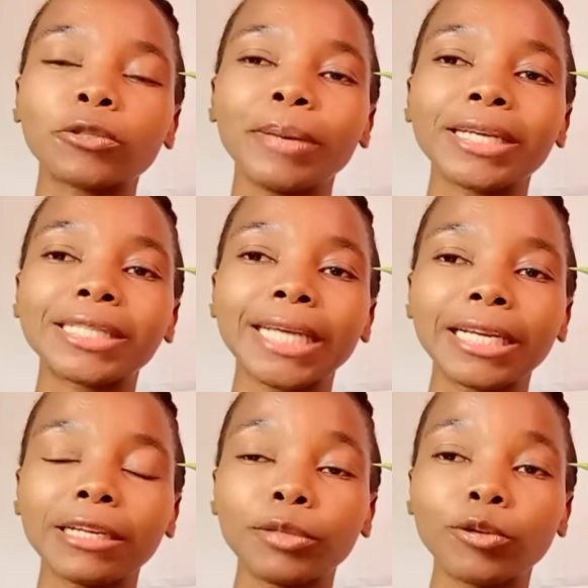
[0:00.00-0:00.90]
super
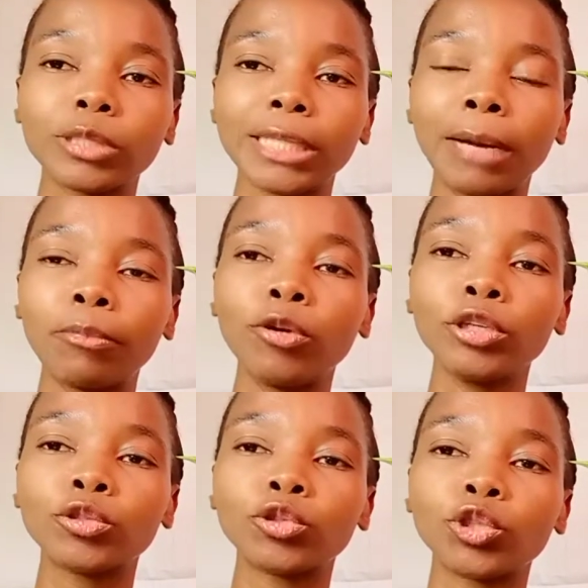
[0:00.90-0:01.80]
excited because I'm
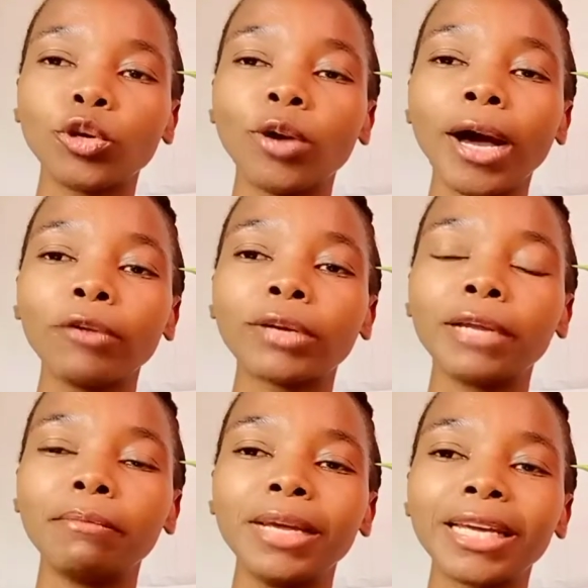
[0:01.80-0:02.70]
going to show you how you
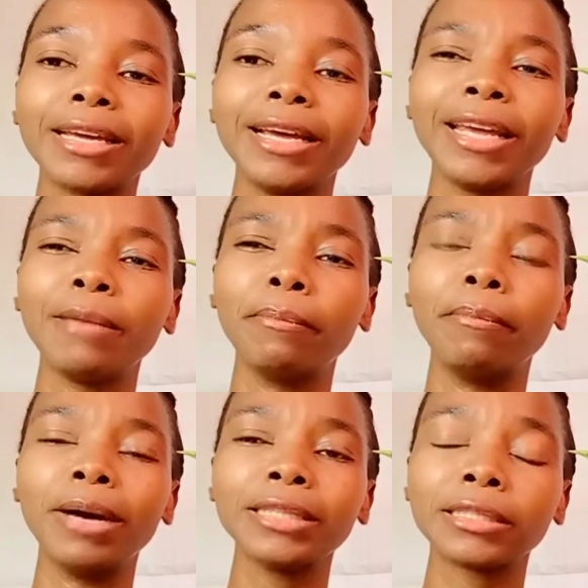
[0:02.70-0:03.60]
can make a,
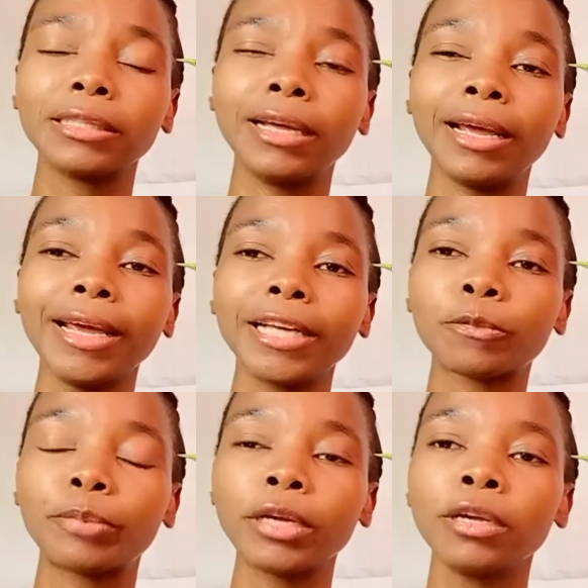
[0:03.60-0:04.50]
mass, a
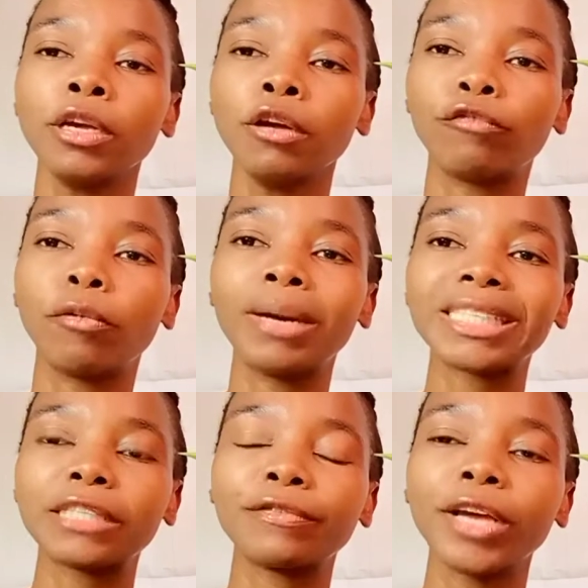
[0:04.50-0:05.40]
hairspray for
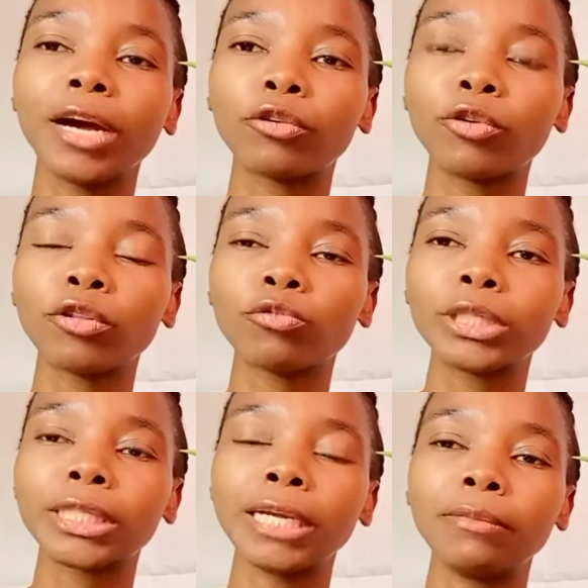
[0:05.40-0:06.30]
massive hair growth,
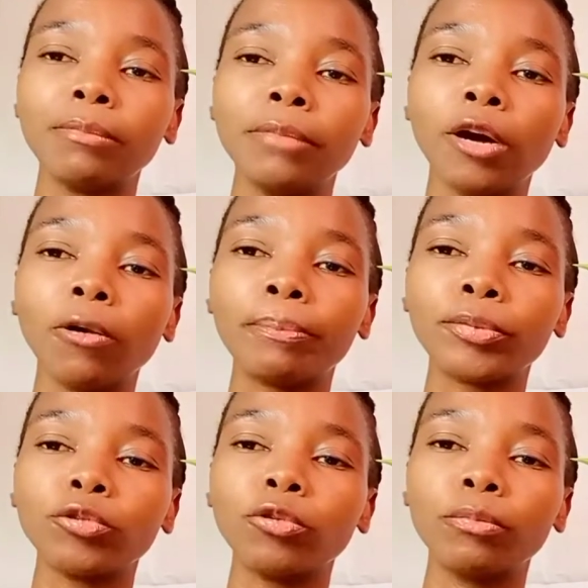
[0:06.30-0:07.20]
which can help
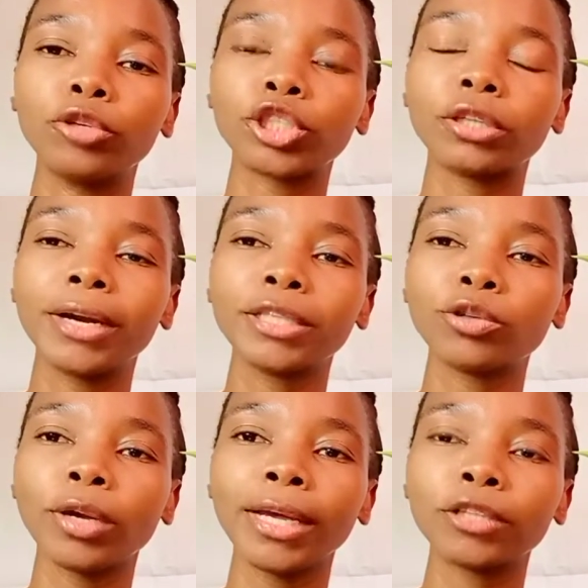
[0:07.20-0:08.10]
you moisturize
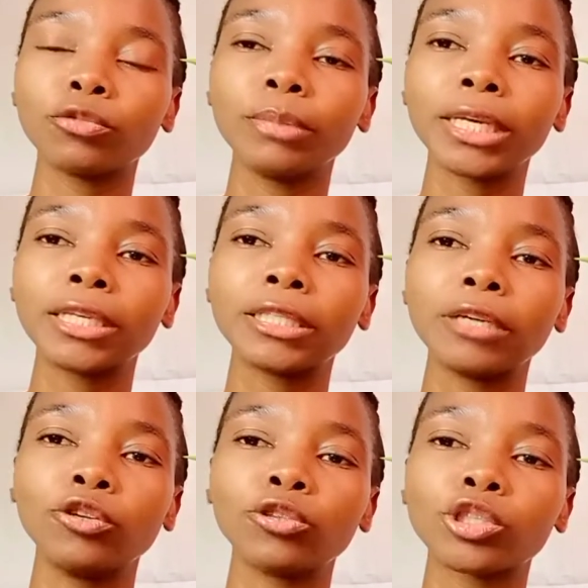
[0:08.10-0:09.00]
your hair to make it,
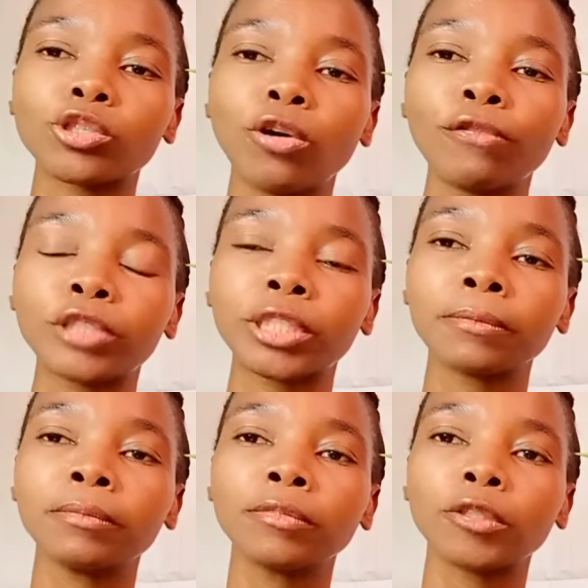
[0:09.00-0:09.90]
you know, soft,
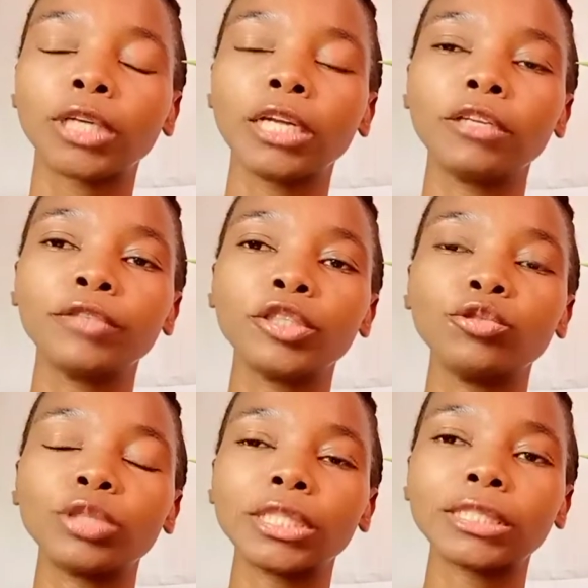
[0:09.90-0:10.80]
you can even
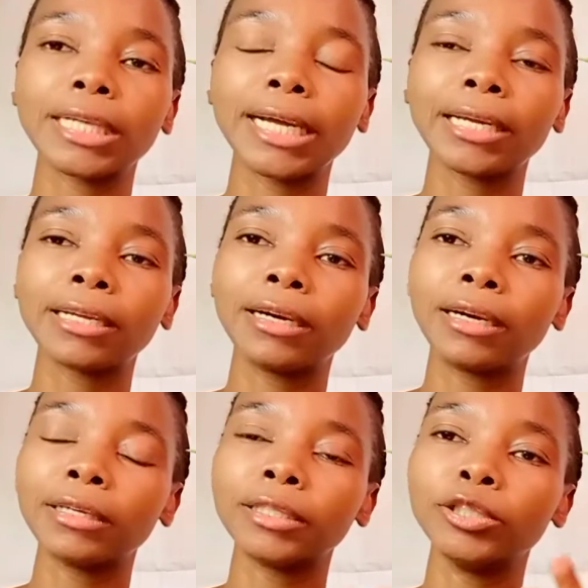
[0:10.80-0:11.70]
use it like
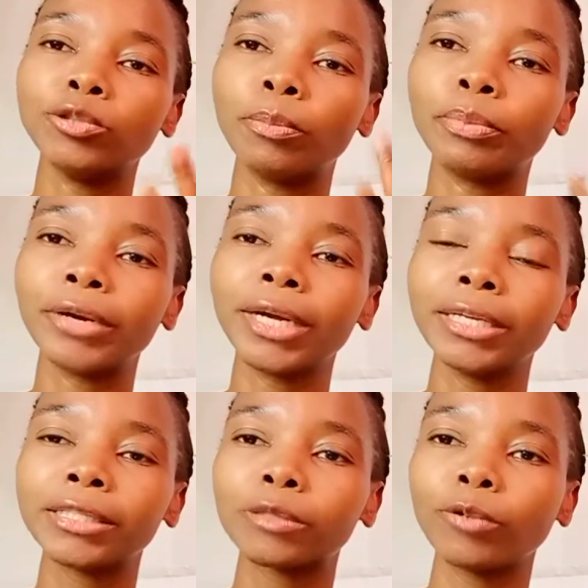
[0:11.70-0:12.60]
uh, in your
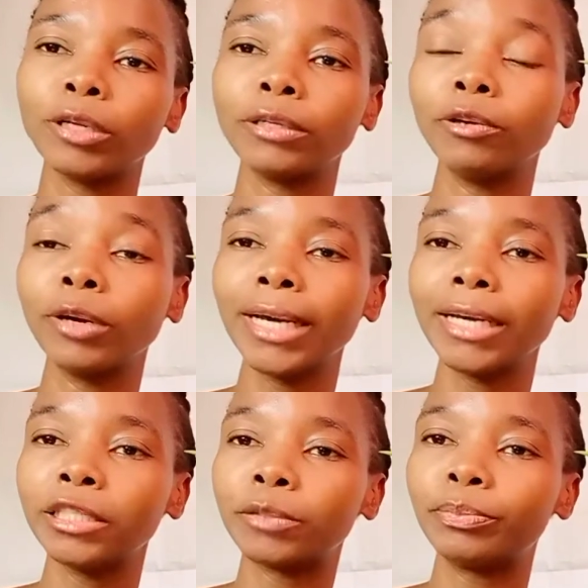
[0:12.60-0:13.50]
braids when your hair
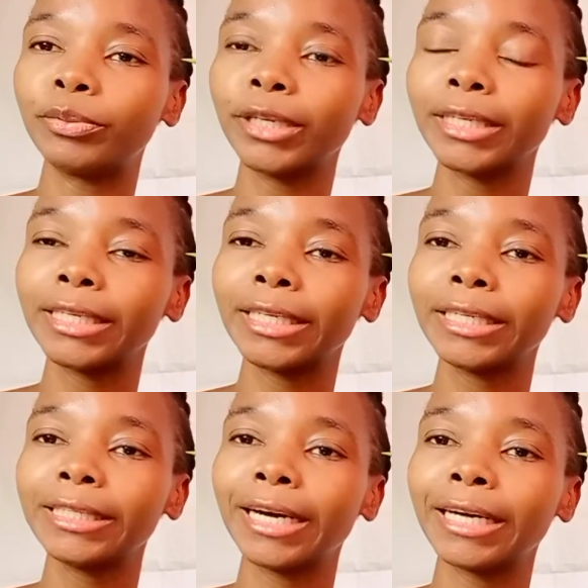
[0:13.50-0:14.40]
is
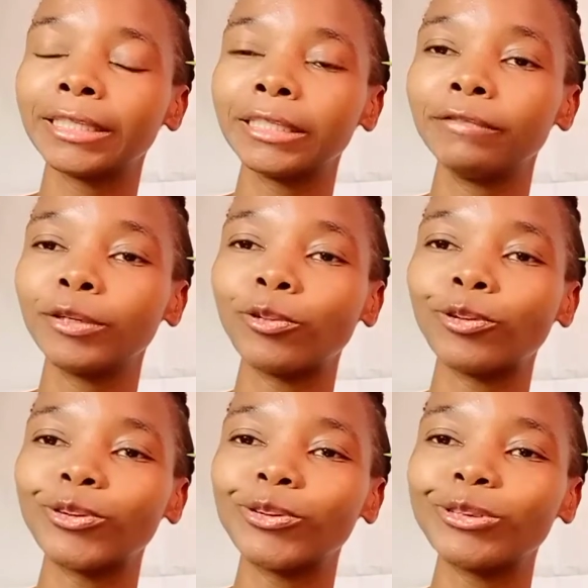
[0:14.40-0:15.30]
braided and even
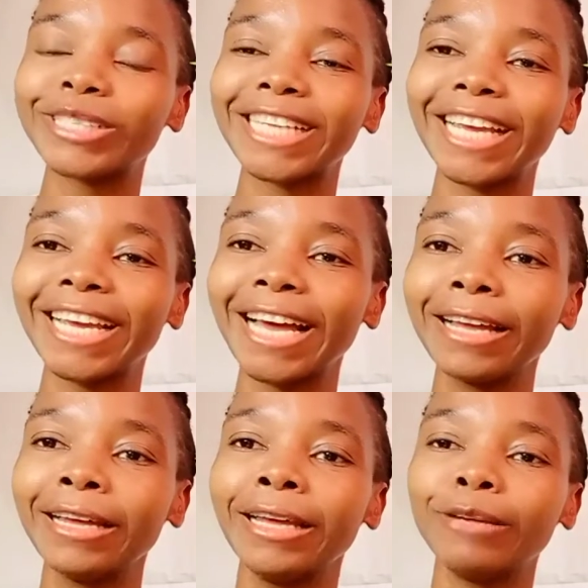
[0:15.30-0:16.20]
on loose hair.
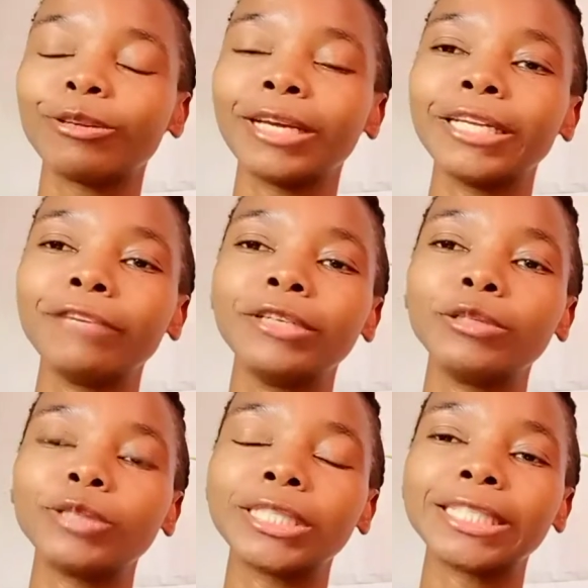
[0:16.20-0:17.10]
You can even
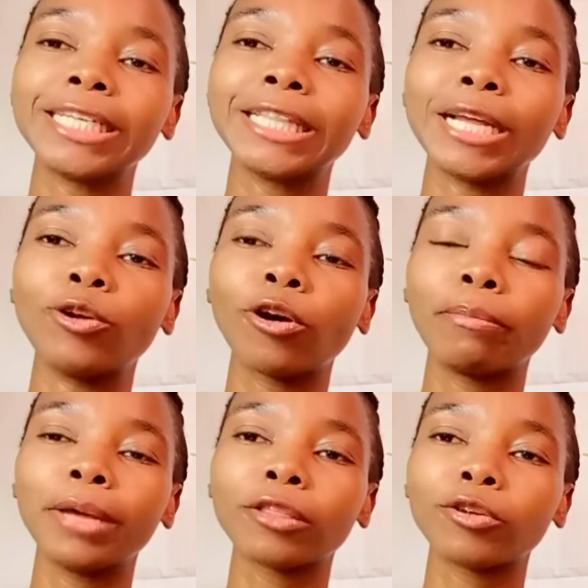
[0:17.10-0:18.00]
use it in the LOC
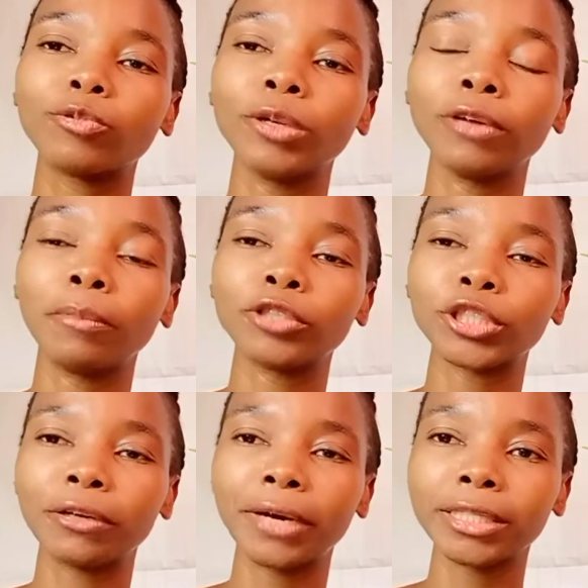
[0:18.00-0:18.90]
method when you're
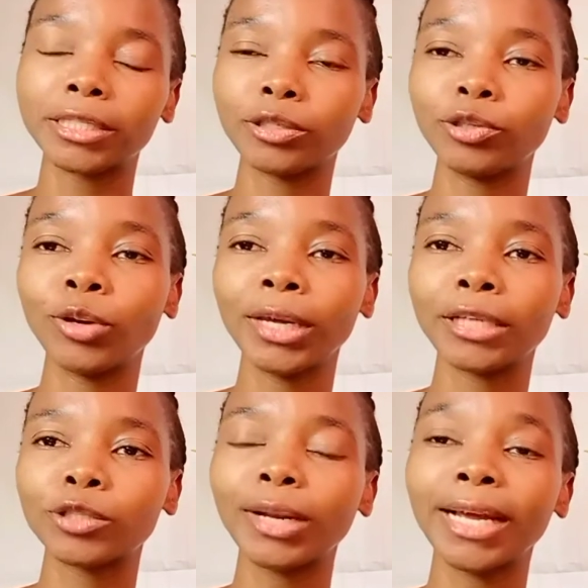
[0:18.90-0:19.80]
moisturizing your hair.
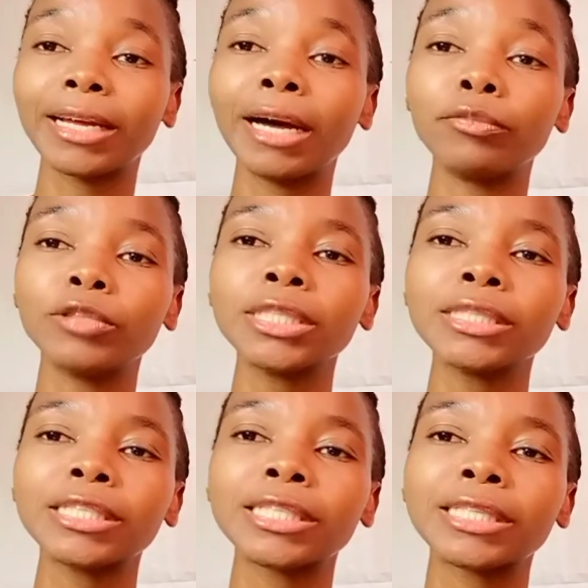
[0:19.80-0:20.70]
So like I'm using
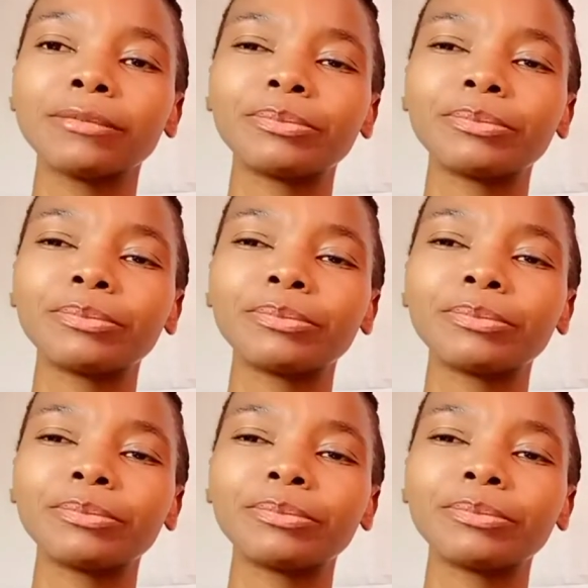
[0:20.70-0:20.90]
this